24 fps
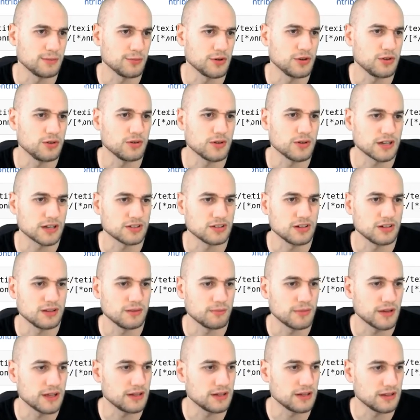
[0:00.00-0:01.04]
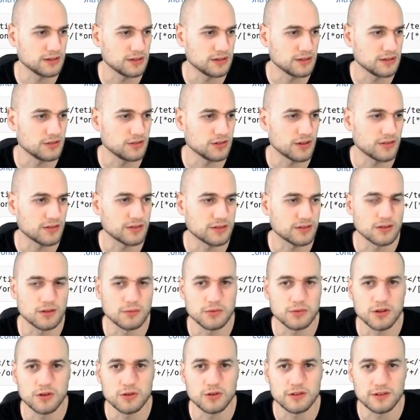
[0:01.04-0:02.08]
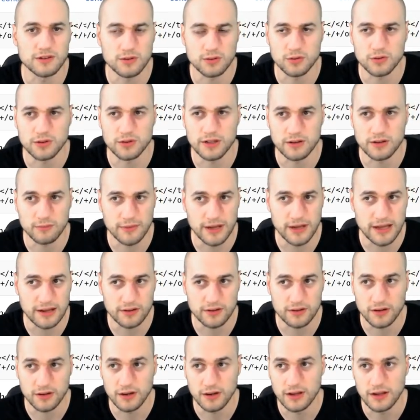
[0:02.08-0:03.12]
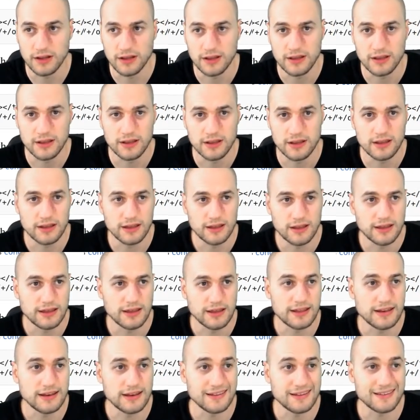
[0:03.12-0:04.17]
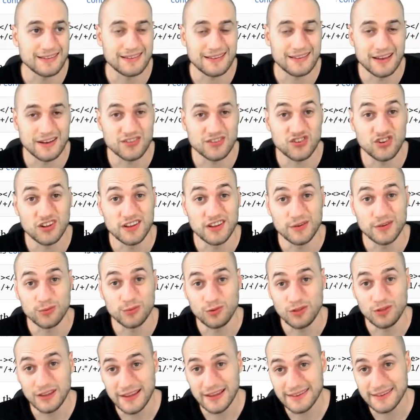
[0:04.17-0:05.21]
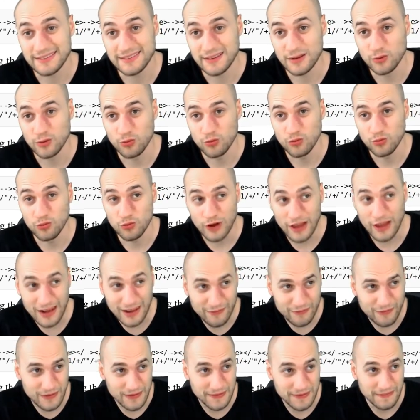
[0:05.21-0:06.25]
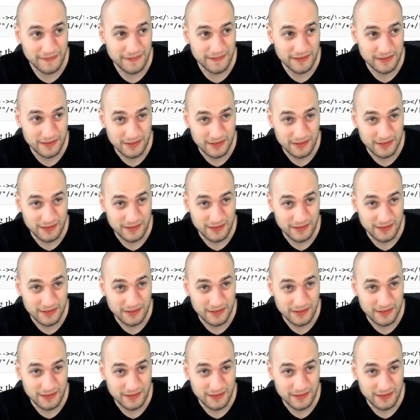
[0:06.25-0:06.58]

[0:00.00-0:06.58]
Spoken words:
What you actually embed into the JavaScript code is a whole nother matter, and is actually less relevant